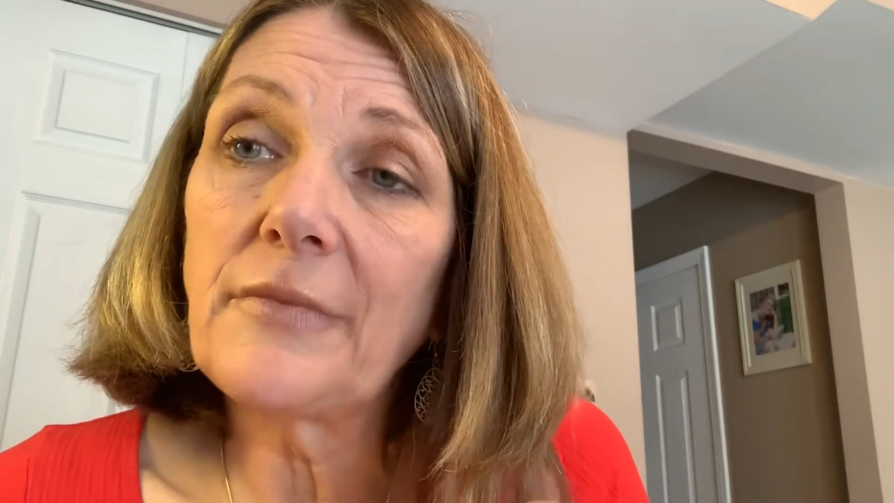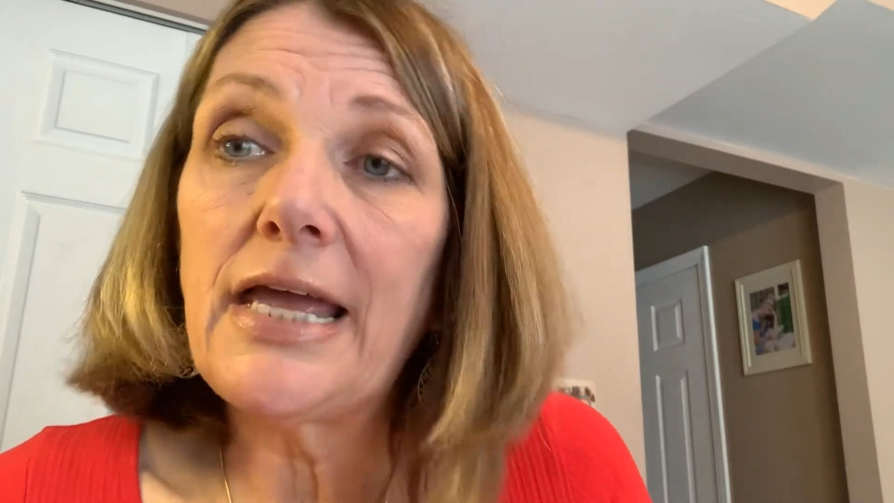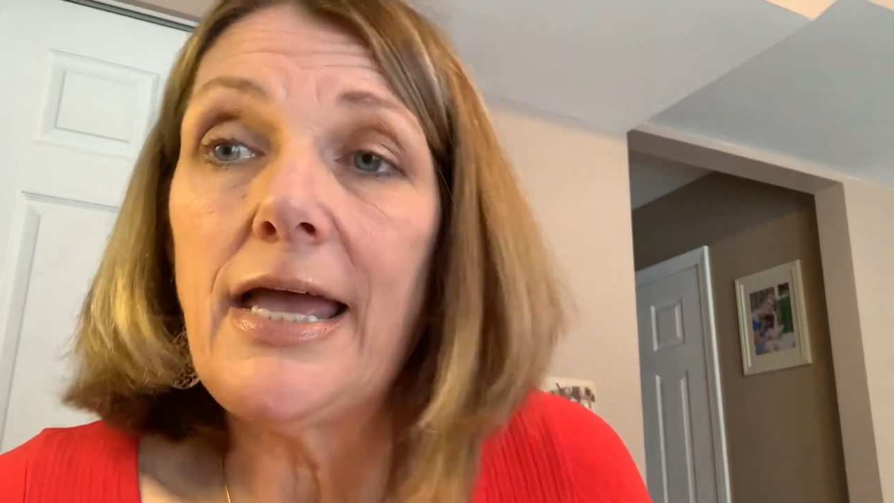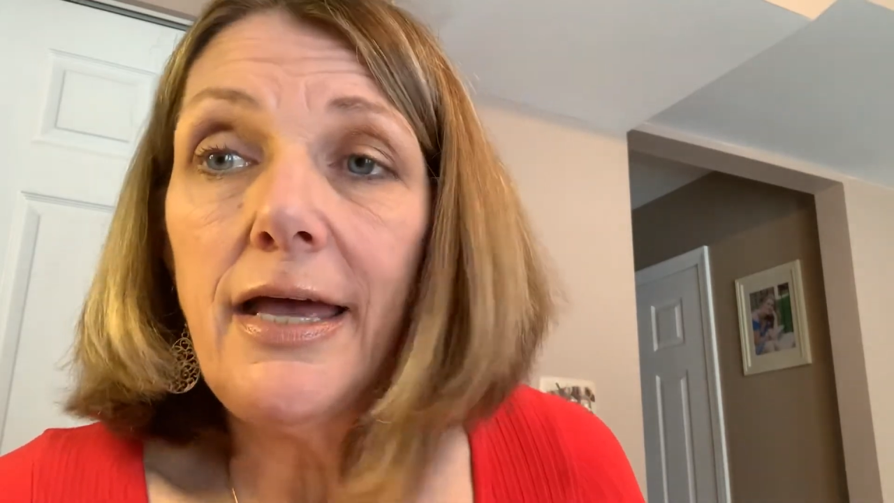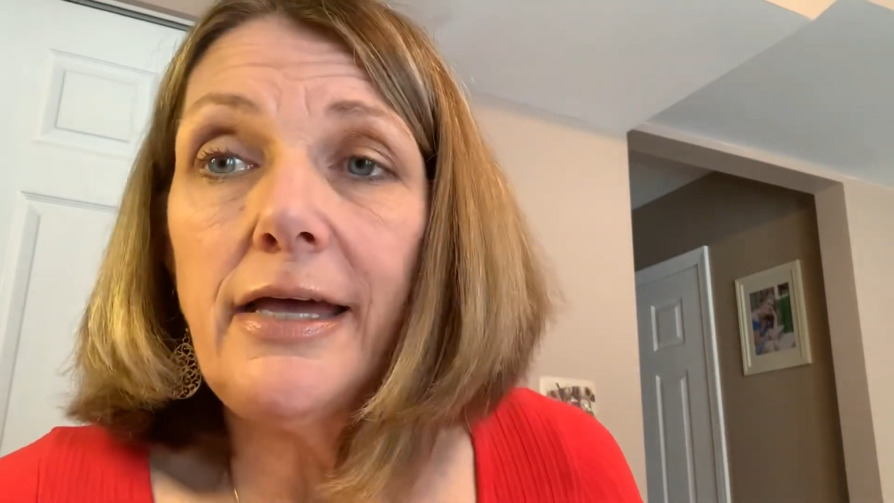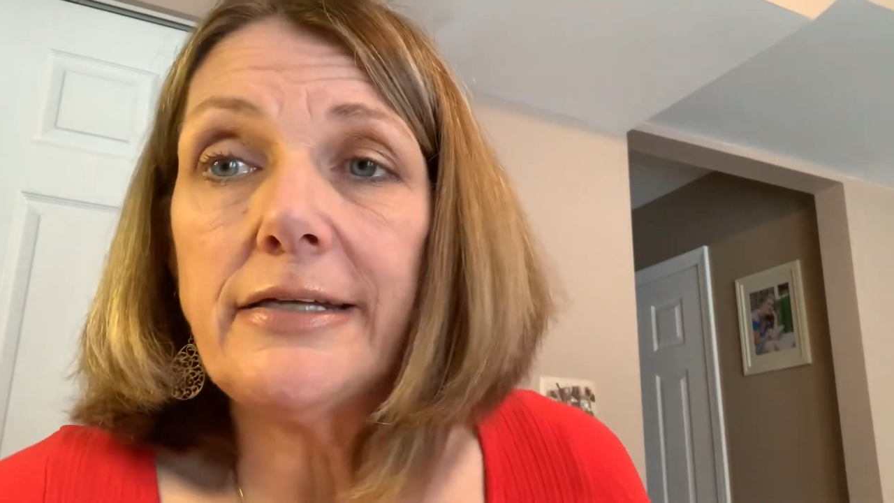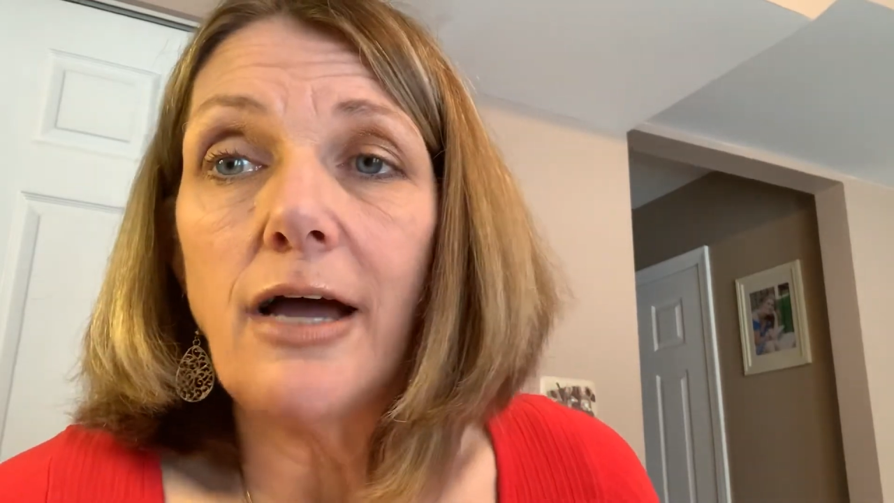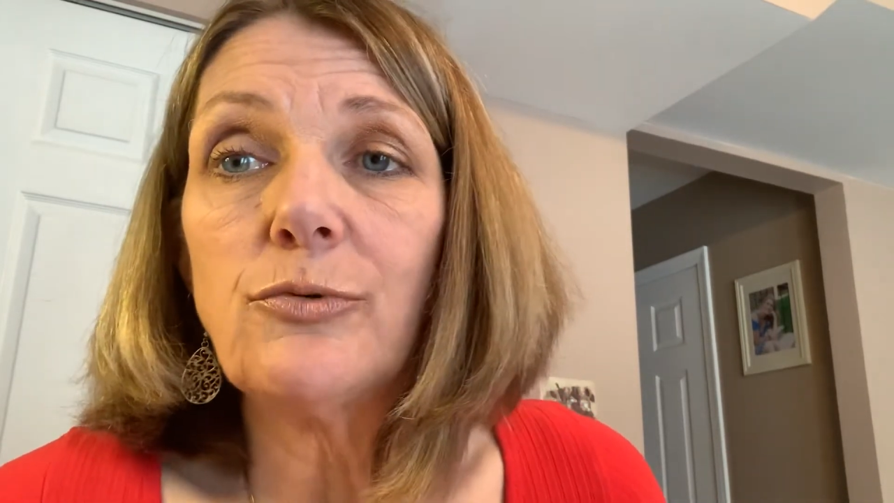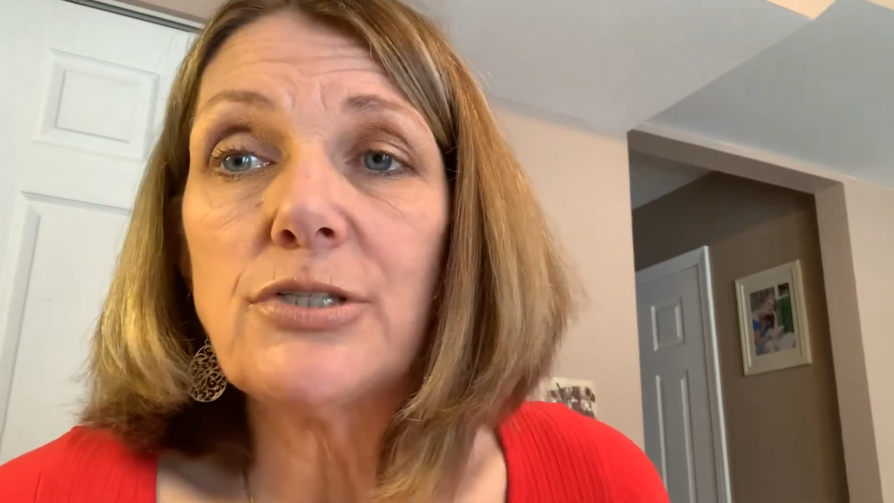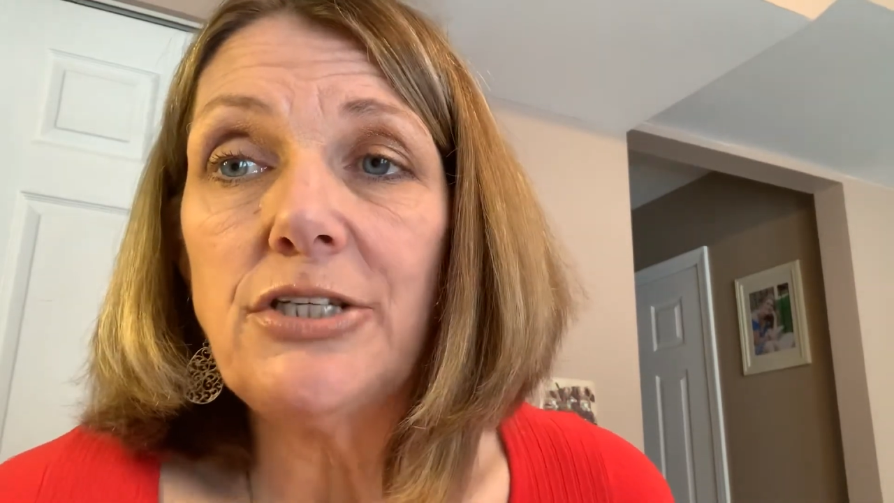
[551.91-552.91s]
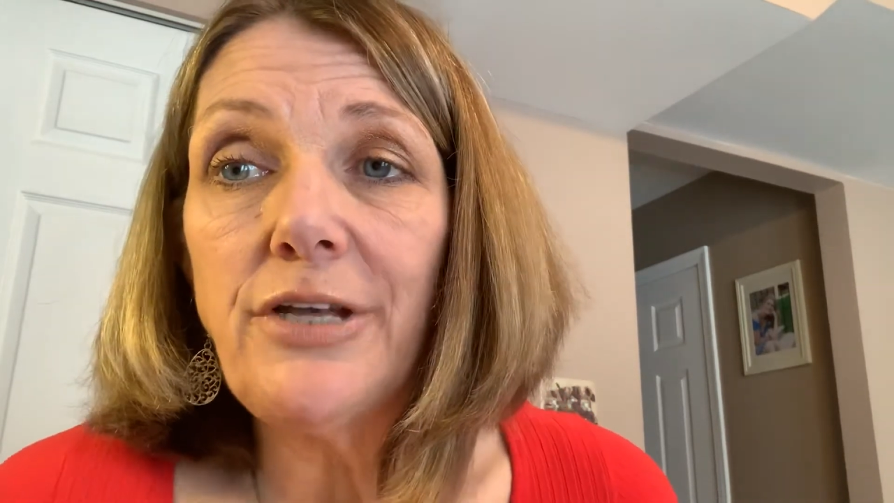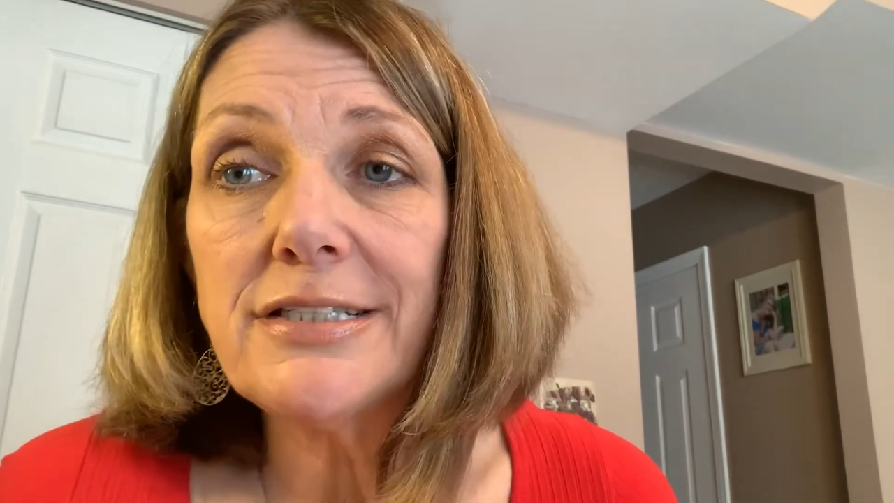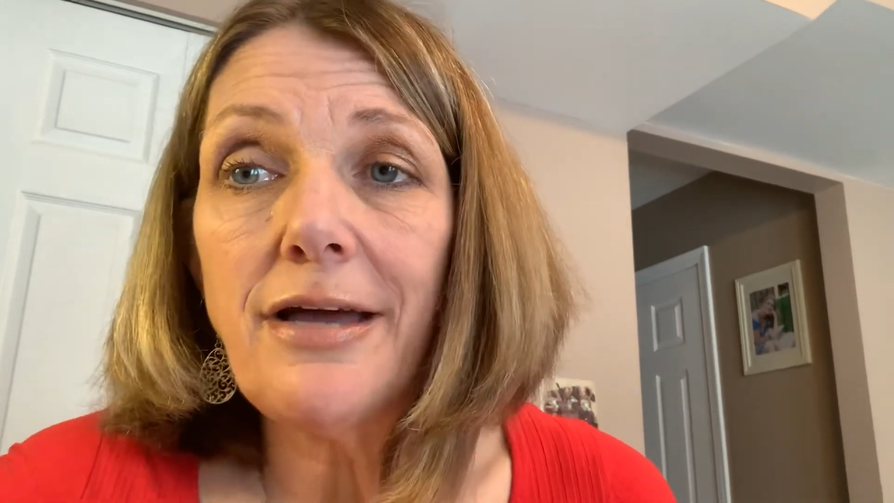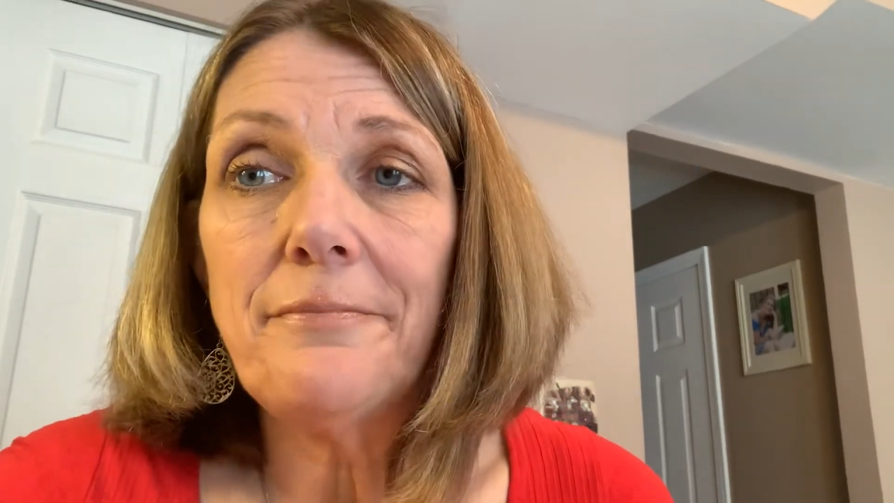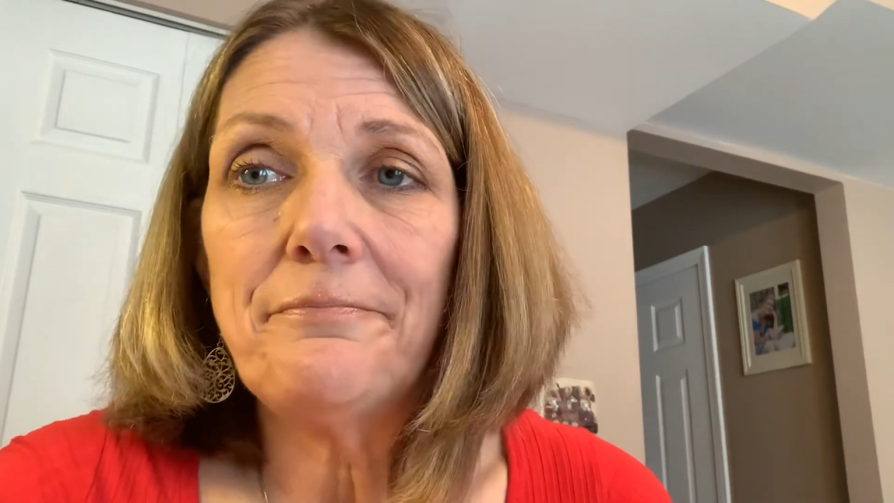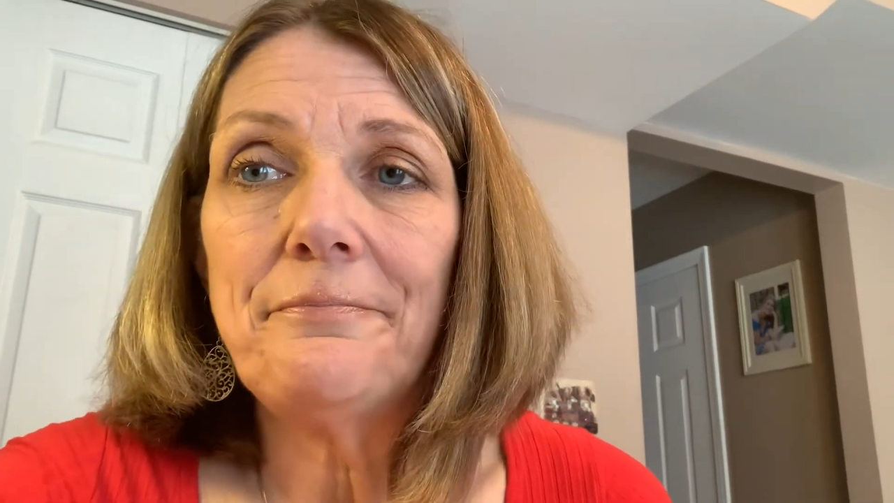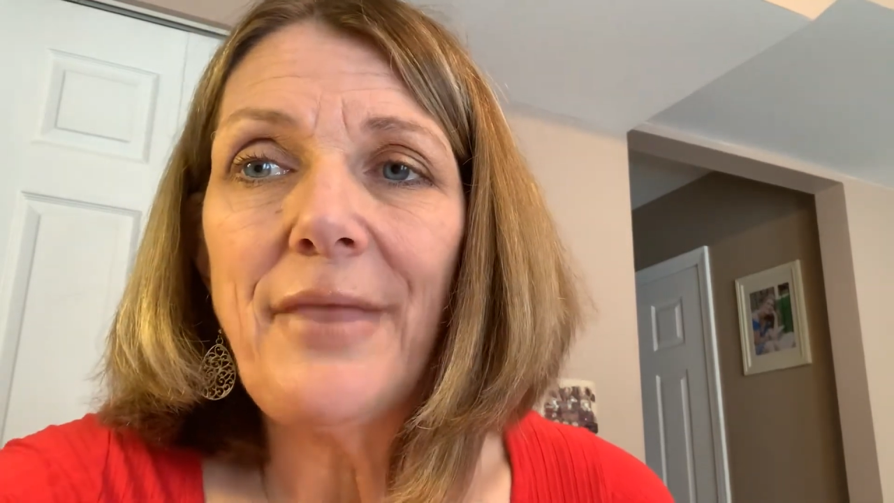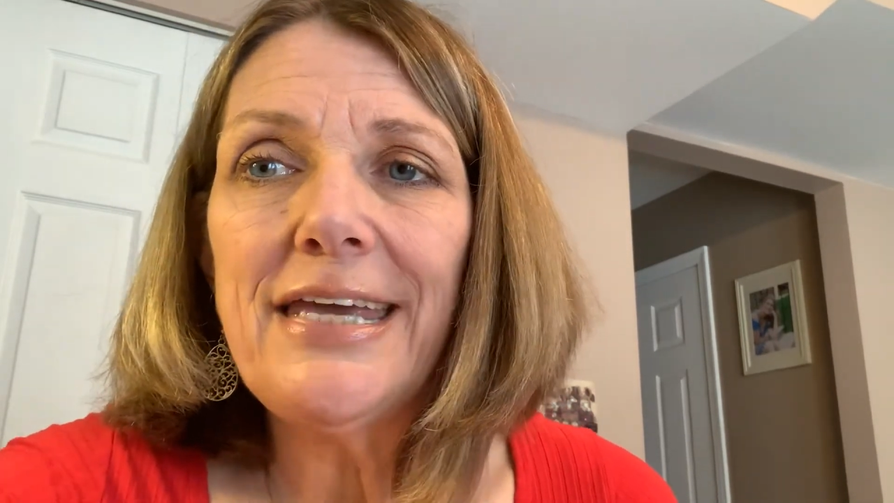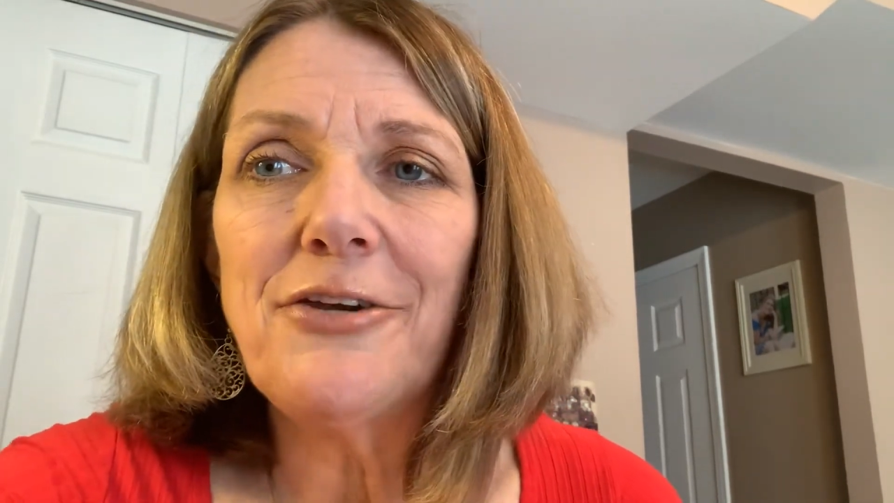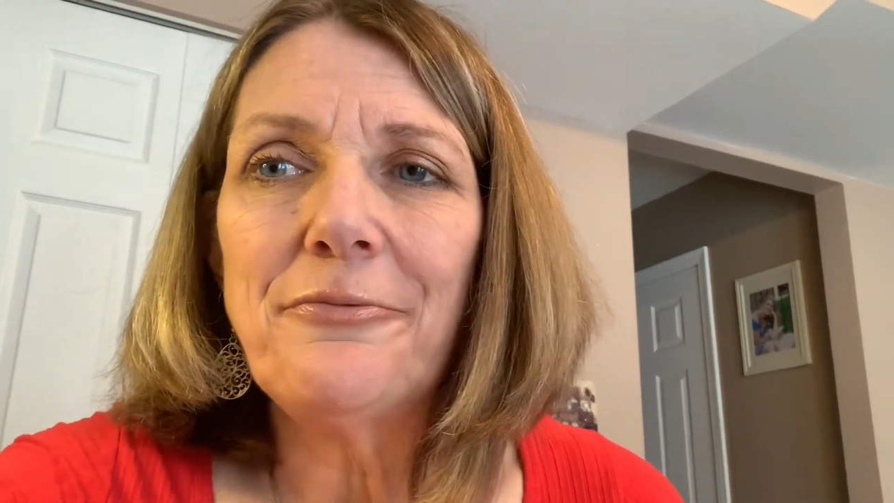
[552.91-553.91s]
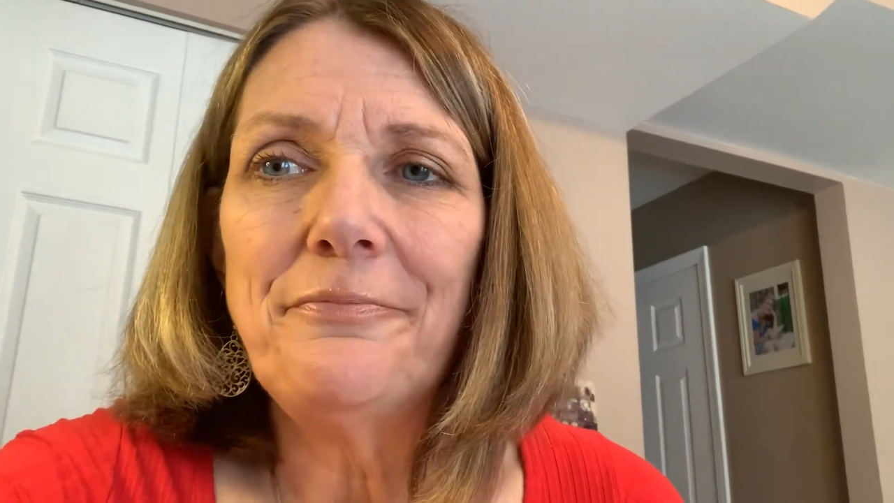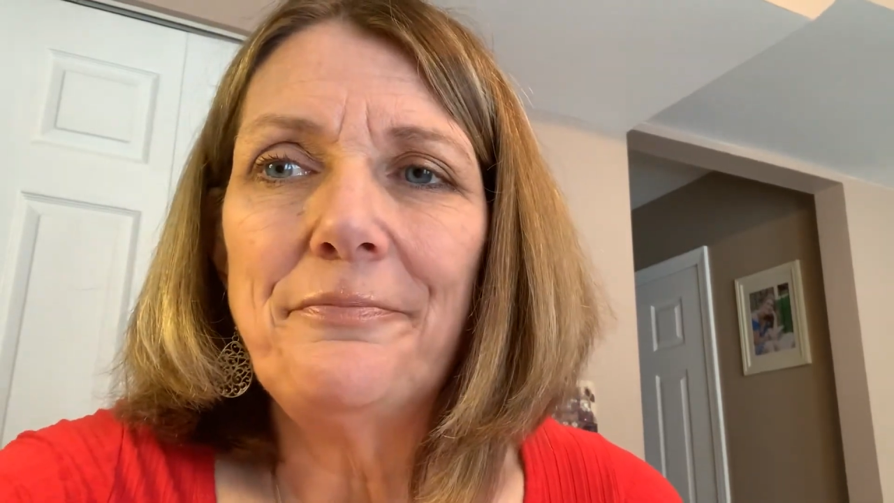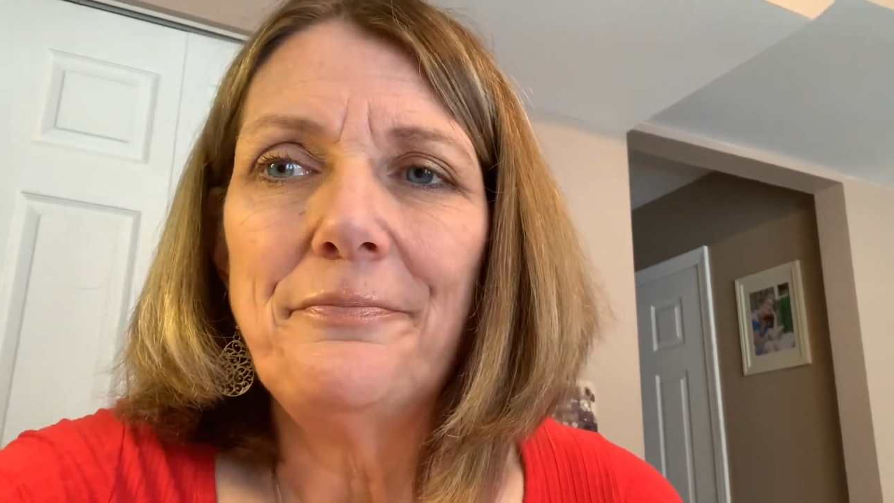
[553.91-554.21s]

and I will see you next time. Thank you.